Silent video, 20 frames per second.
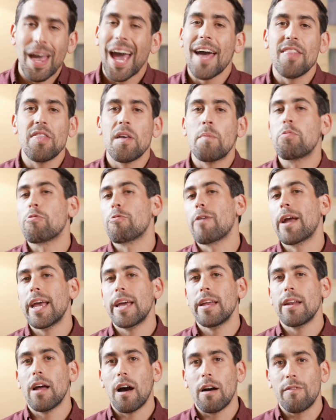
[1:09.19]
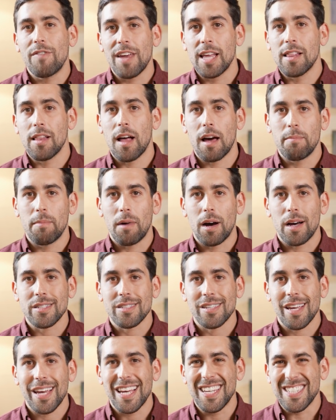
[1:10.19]
And the brain of Elon
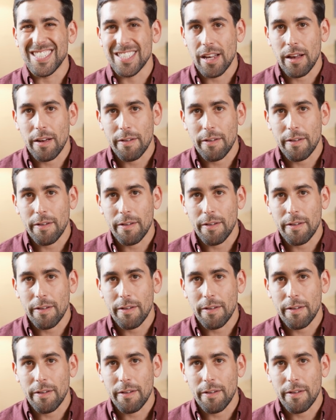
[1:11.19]
Musk is